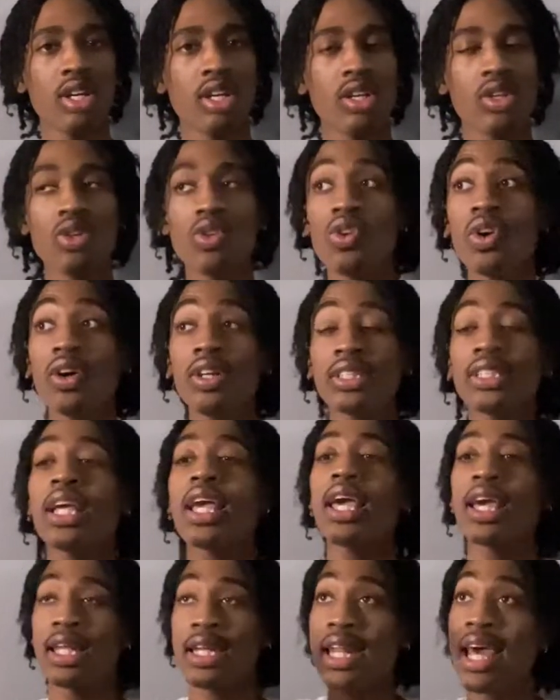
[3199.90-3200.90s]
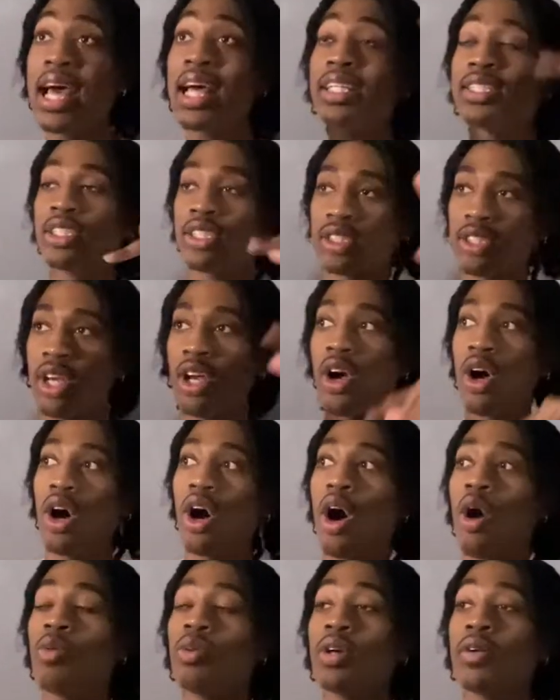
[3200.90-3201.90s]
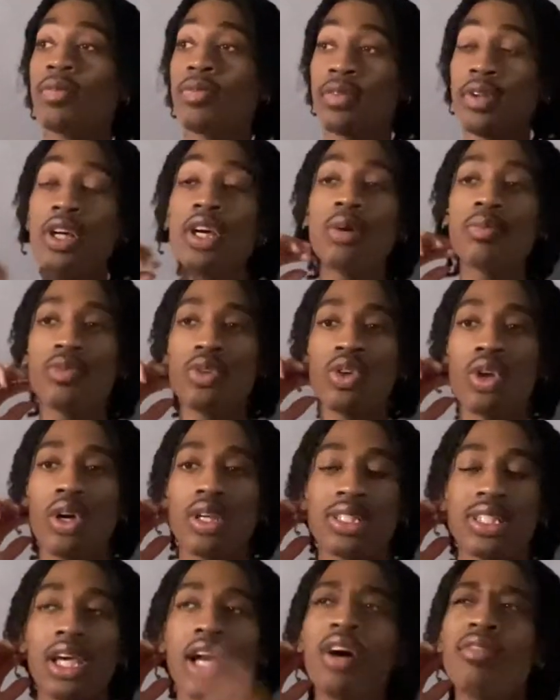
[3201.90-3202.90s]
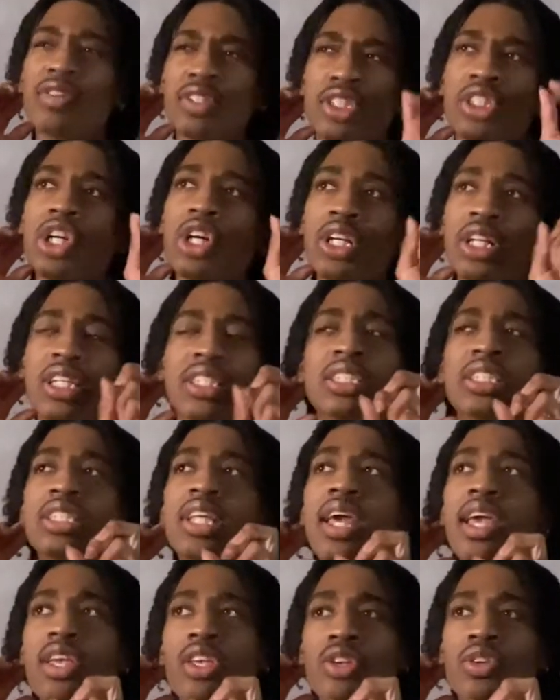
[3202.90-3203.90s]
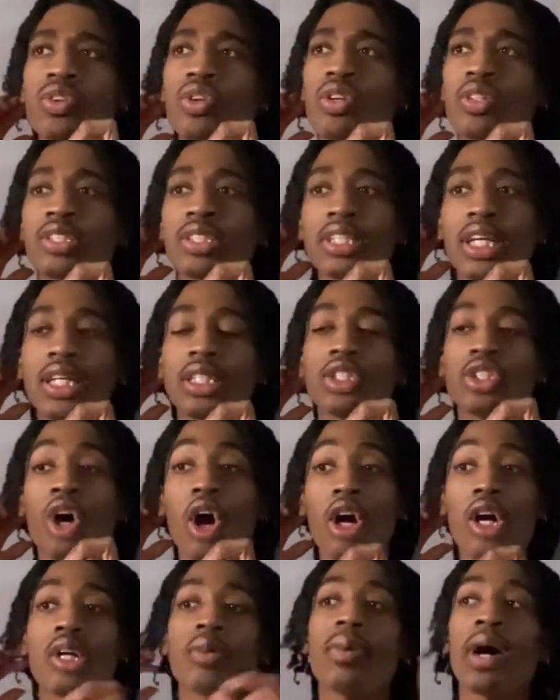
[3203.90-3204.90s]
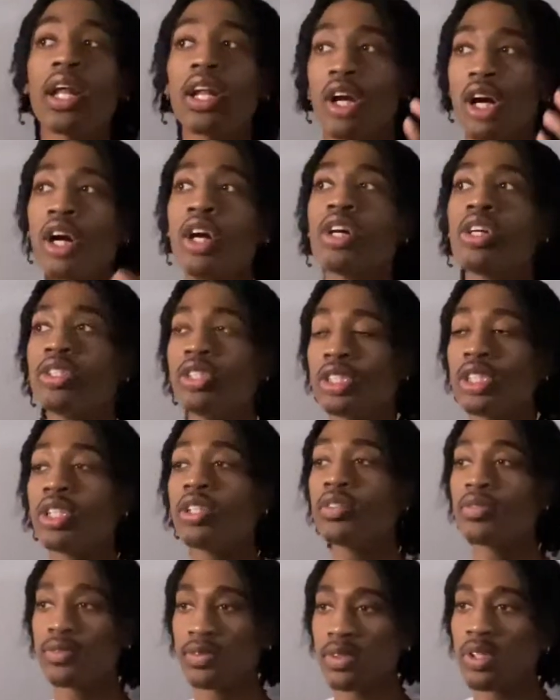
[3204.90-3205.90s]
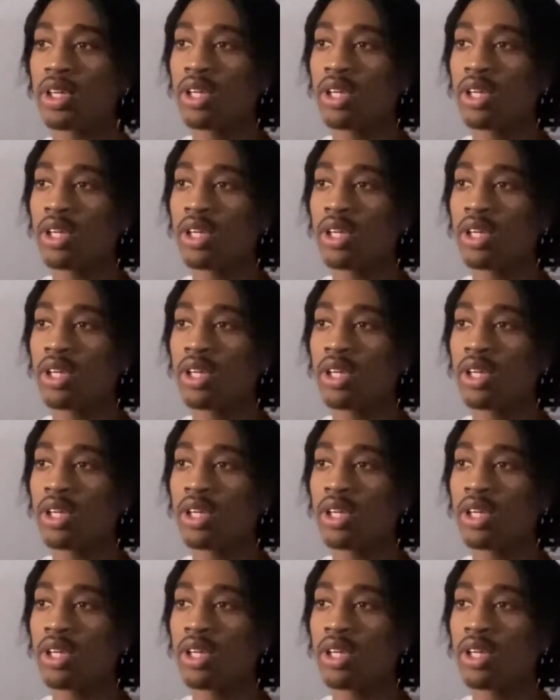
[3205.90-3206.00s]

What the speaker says: You know what I'm saying? And that's on the flip, you know what I'm saying, of a certain extent, you know what I'm saying, talking about an urge of,